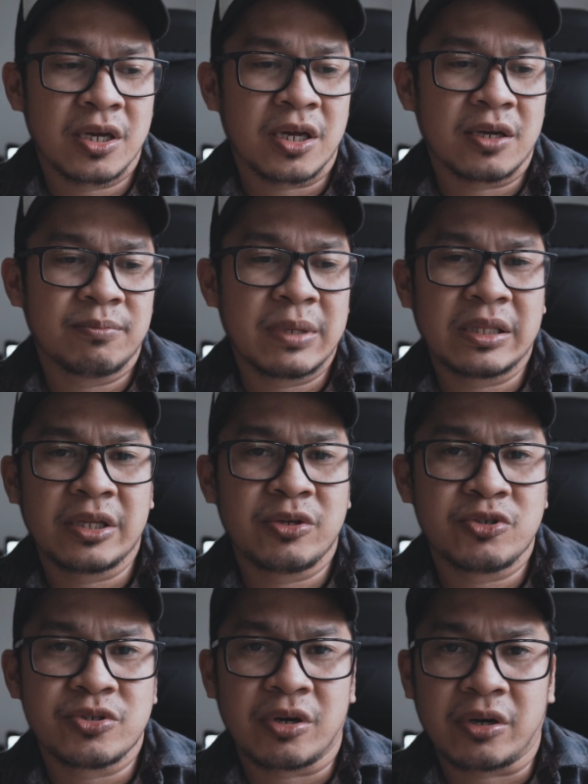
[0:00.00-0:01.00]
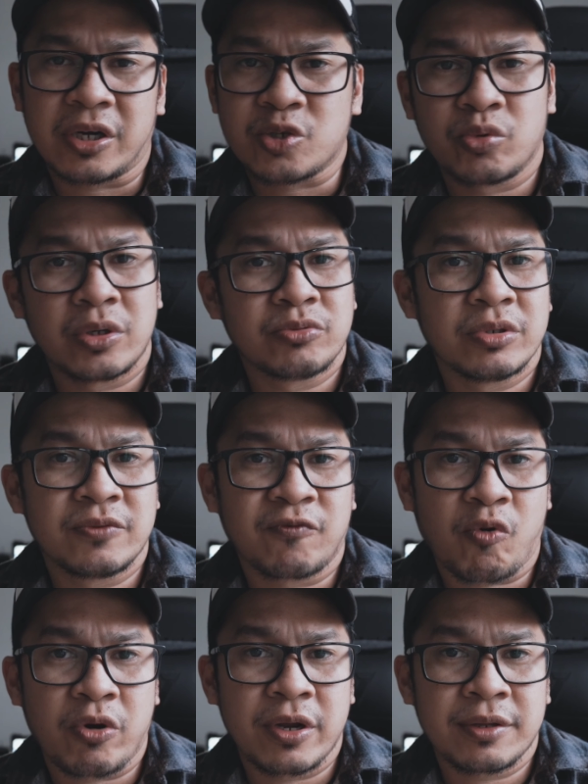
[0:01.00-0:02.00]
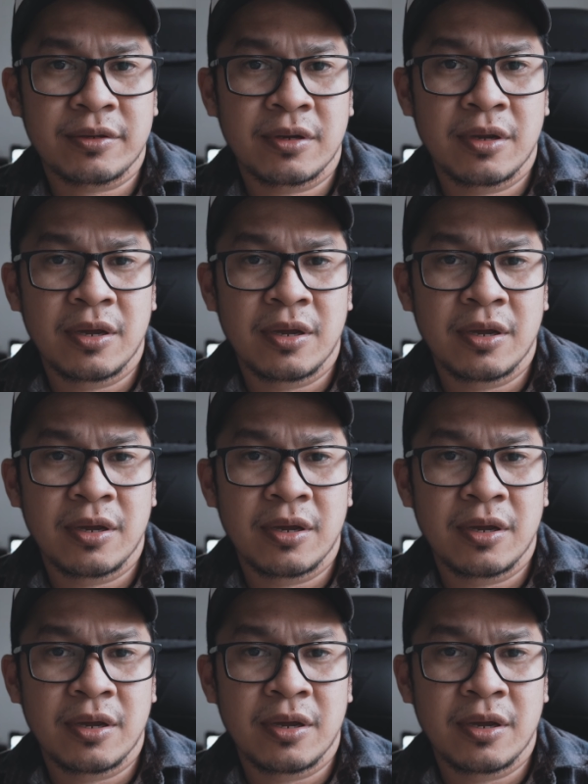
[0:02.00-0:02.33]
Mainly use the RX 100 for it,